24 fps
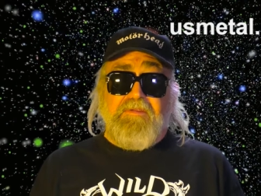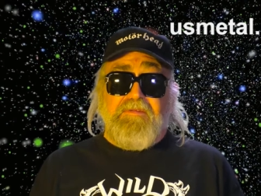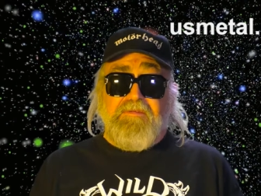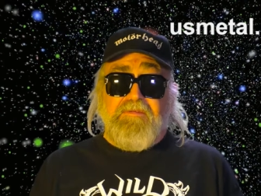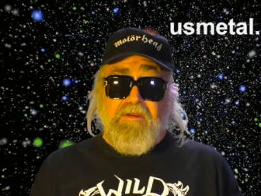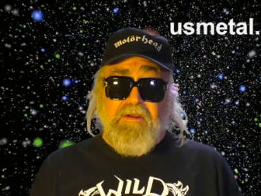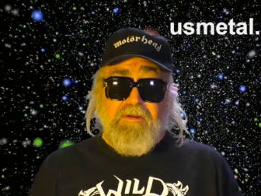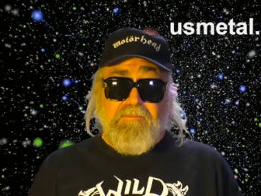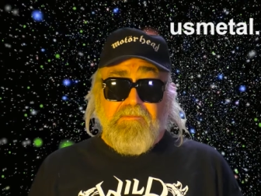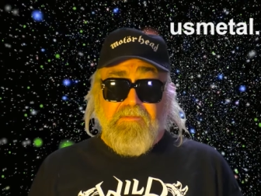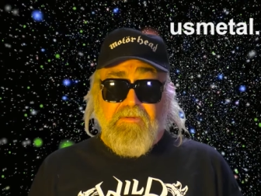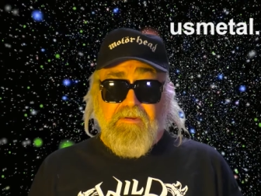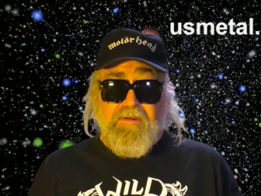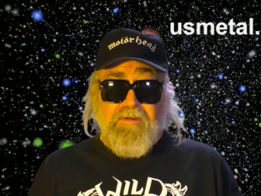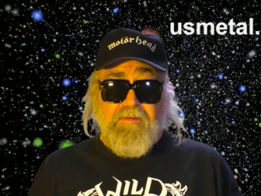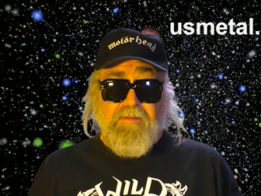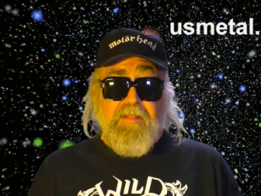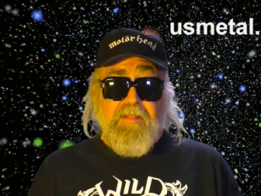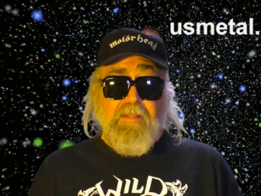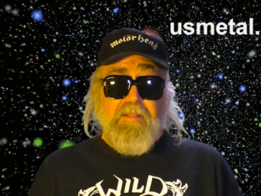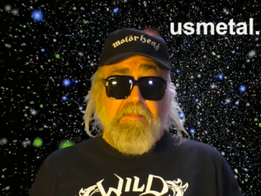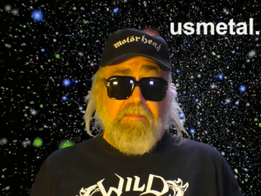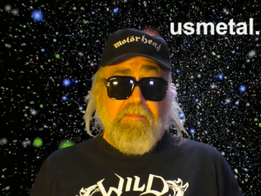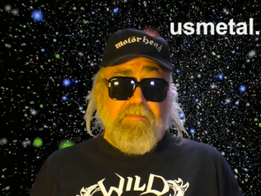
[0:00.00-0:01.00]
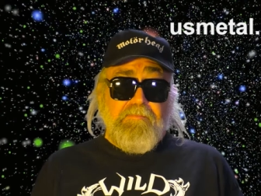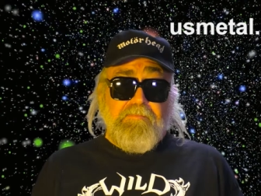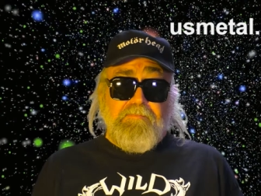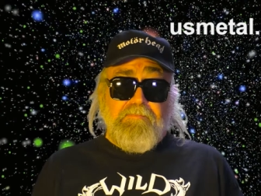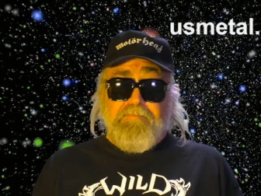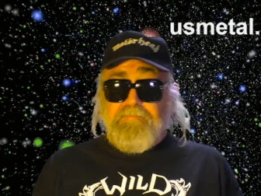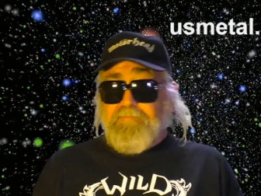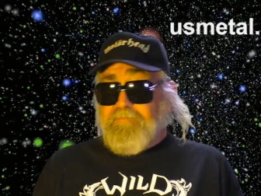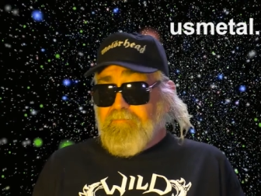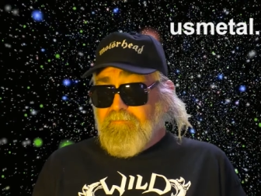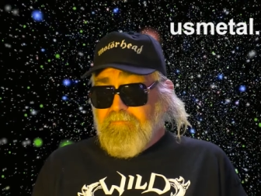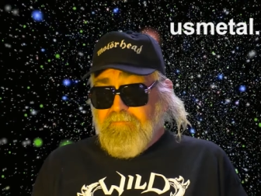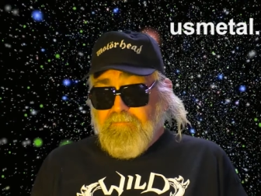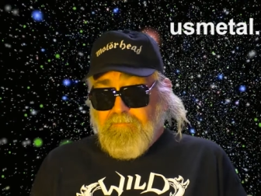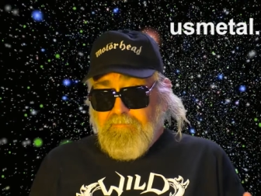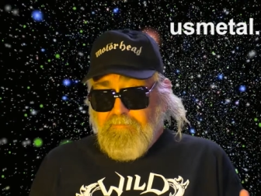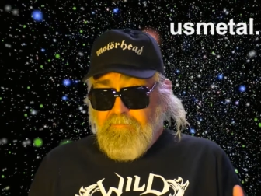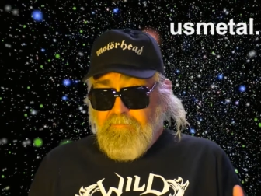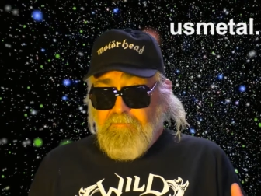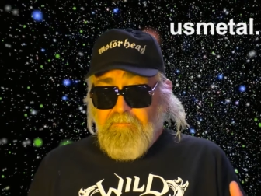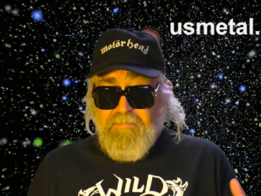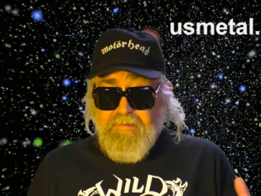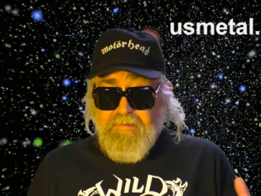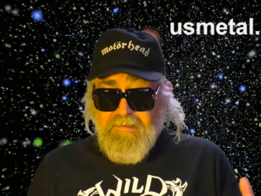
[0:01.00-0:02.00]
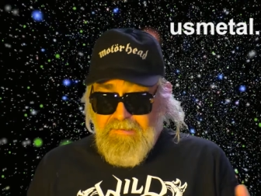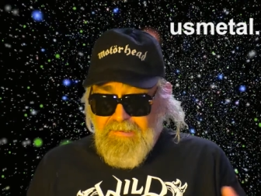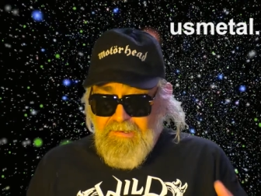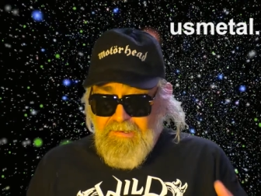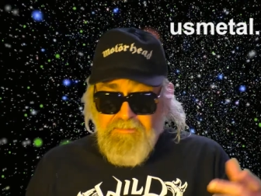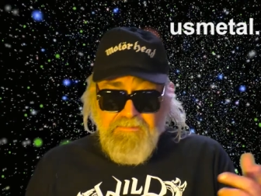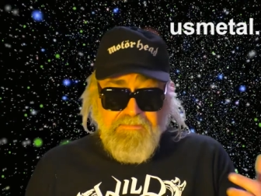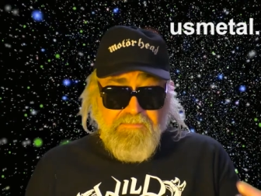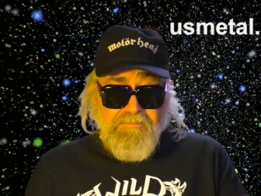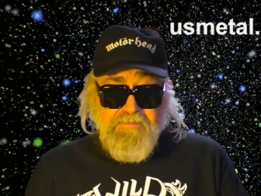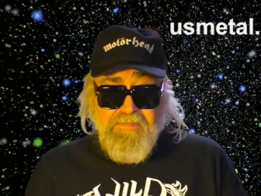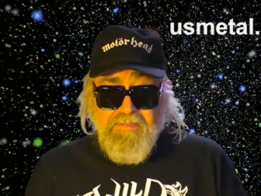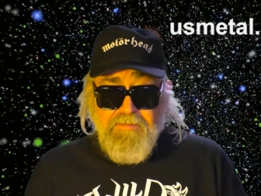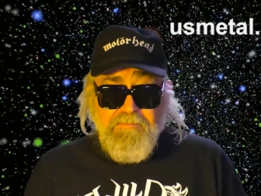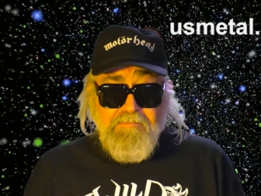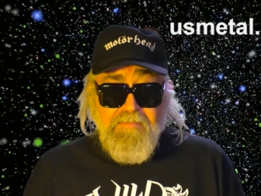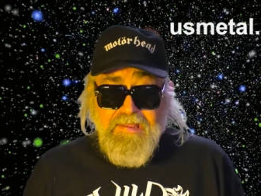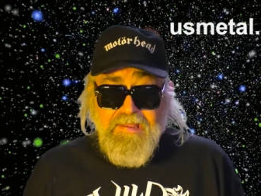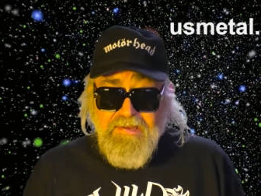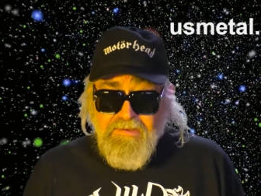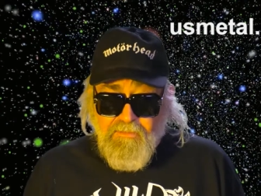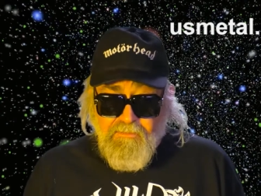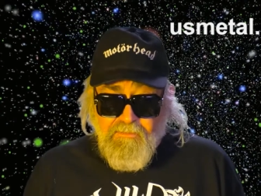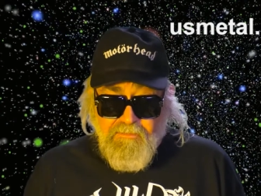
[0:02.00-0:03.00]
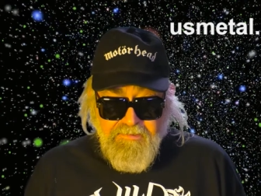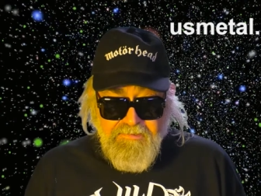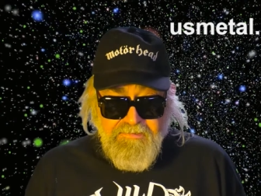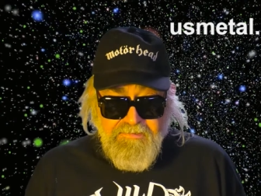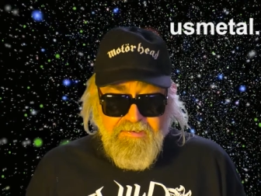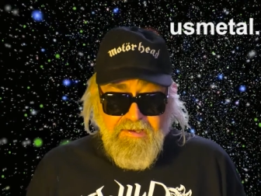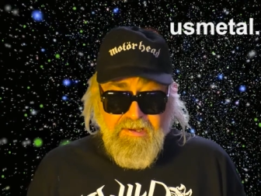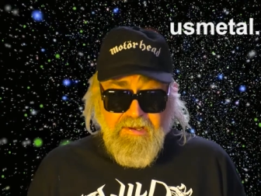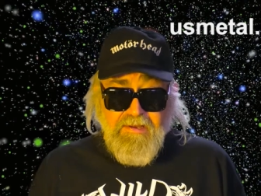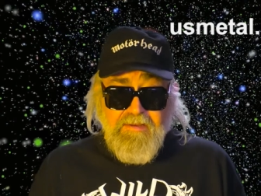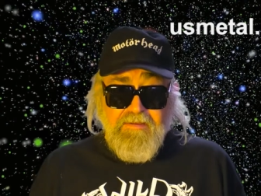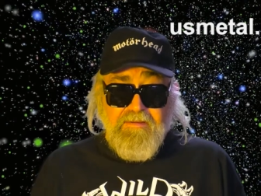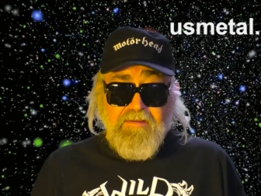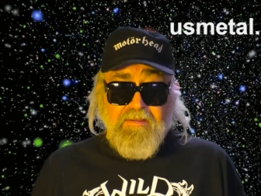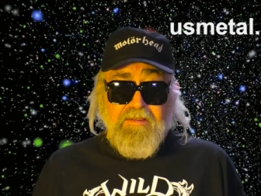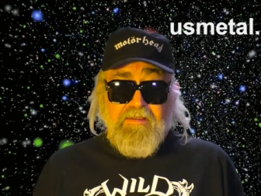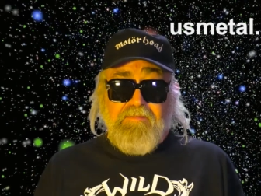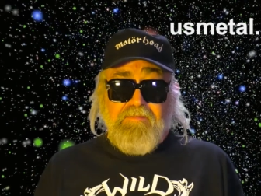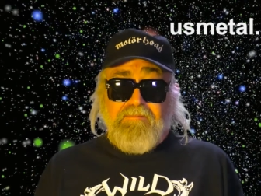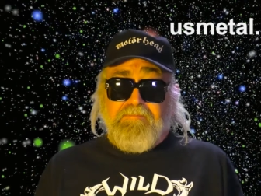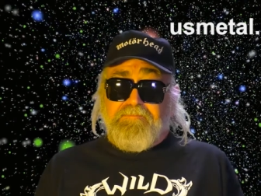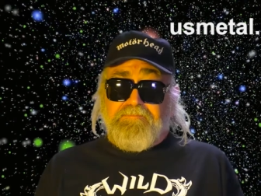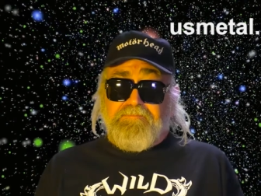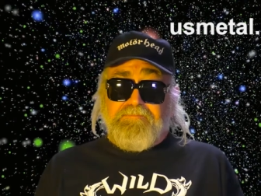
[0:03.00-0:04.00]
guitar player, he was with the Mentors, and